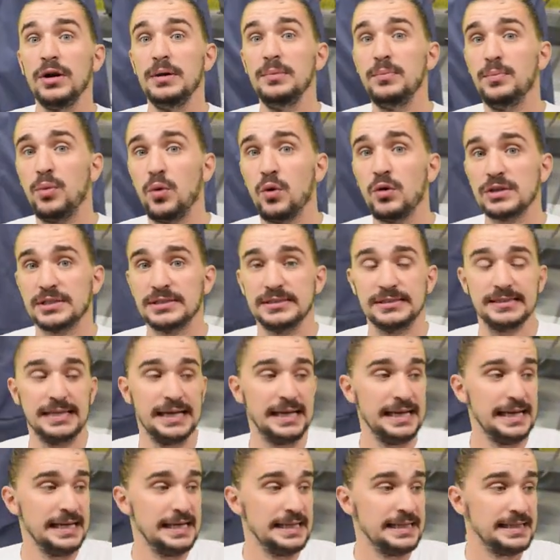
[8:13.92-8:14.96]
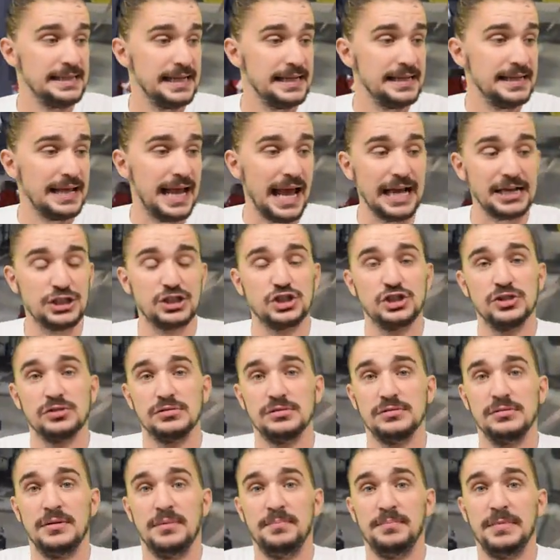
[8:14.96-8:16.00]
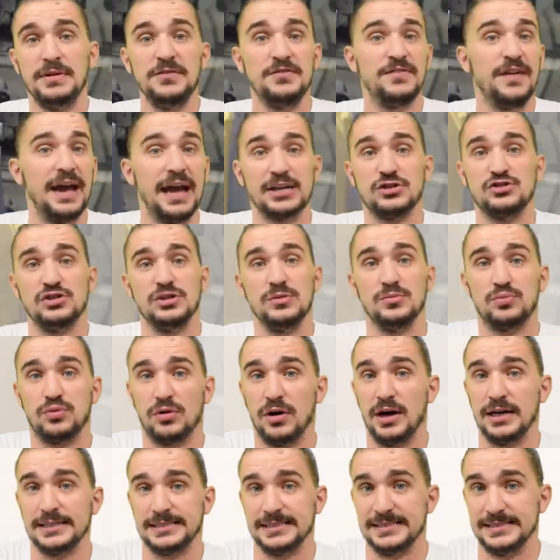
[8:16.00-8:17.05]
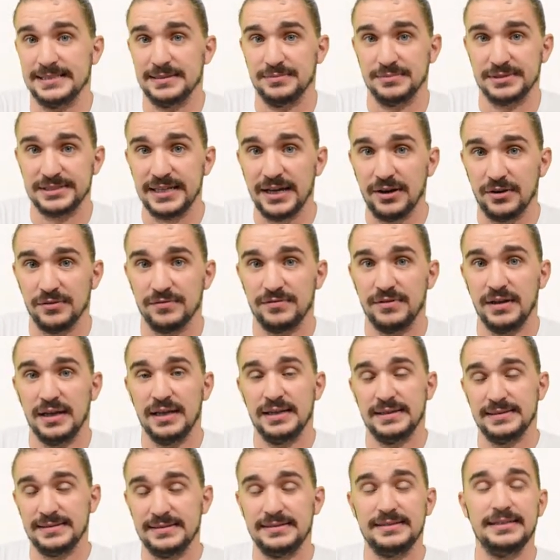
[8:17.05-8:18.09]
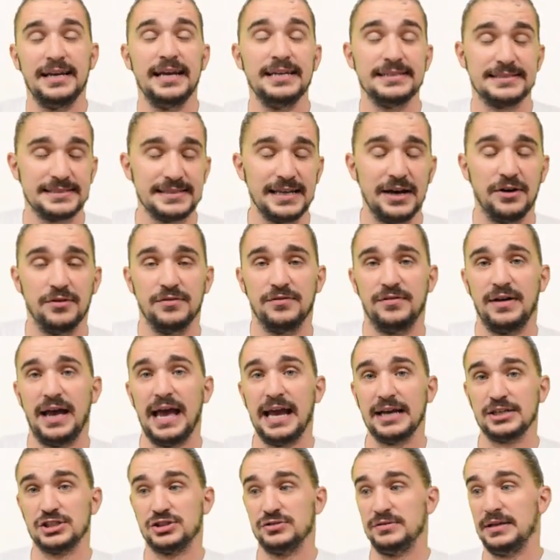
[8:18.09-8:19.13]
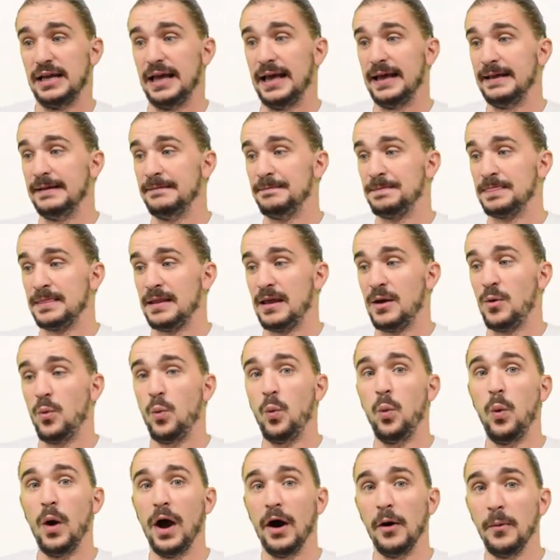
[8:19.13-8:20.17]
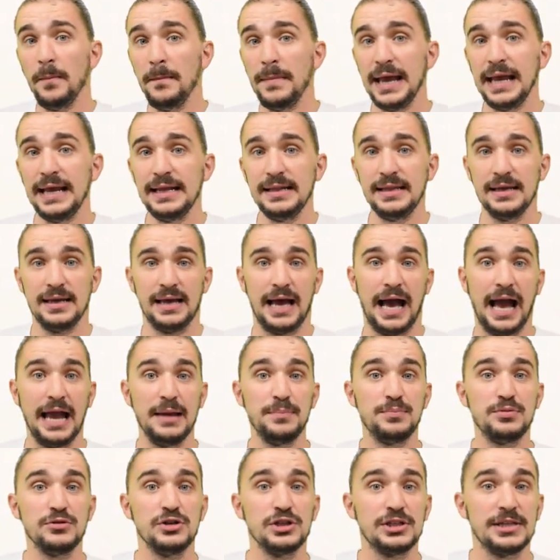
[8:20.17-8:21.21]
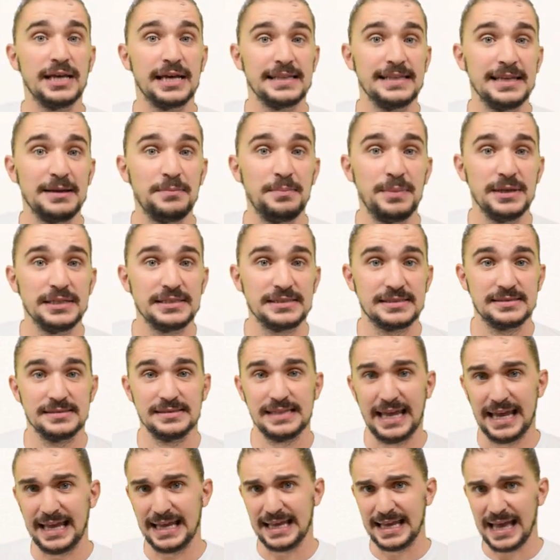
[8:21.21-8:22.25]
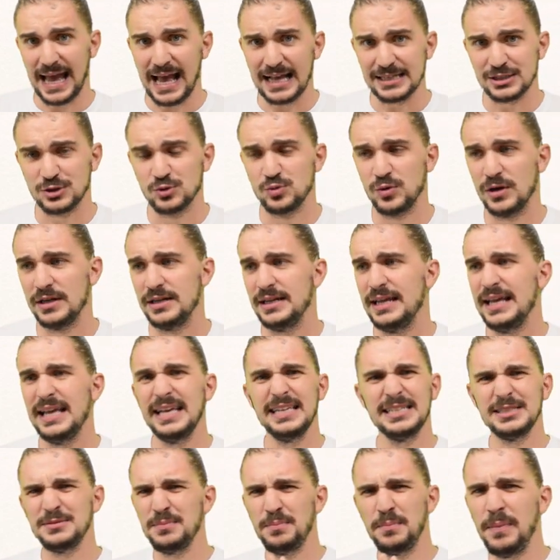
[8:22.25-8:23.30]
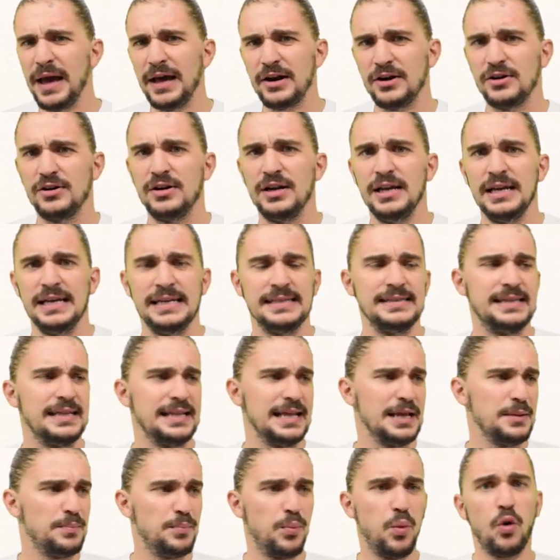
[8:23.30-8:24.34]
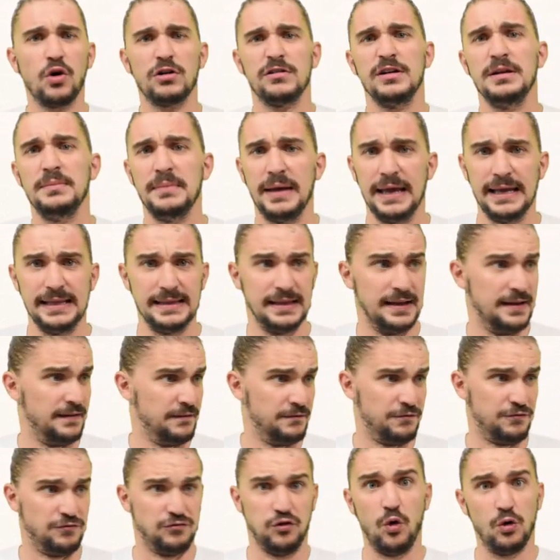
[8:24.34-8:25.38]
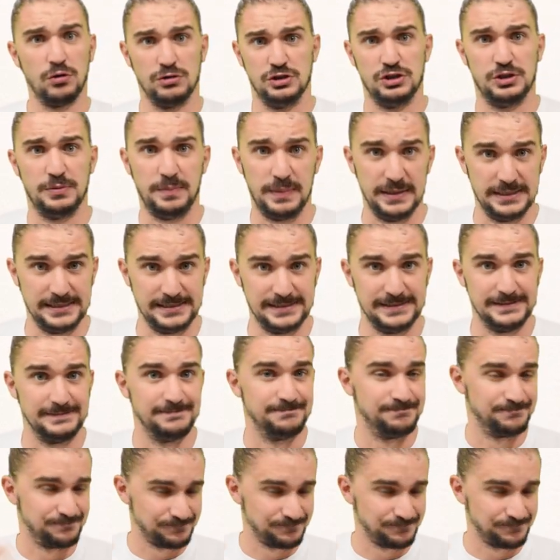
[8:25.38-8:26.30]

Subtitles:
important than the actual manufacturing process itself. Actually, a well-made hypereutectic piston, a cast one, is better than a poorly made forged piston.